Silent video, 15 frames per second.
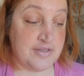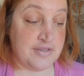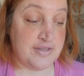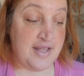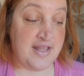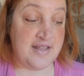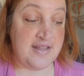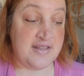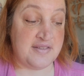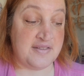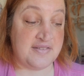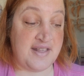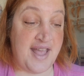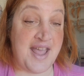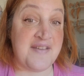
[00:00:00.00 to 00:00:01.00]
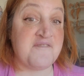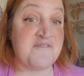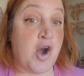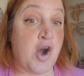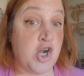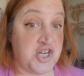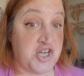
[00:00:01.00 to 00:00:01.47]
is a
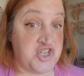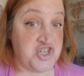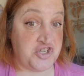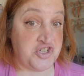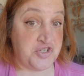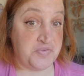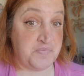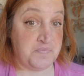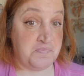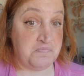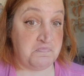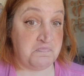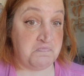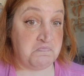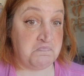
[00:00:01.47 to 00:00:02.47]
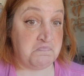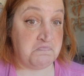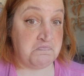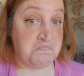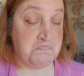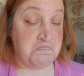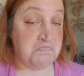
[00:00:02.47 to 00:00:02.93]
varnish,
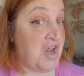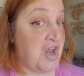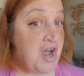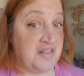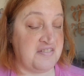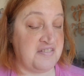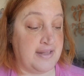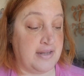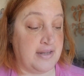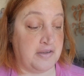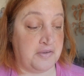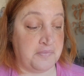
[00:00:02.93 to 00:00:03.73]
not a sealer.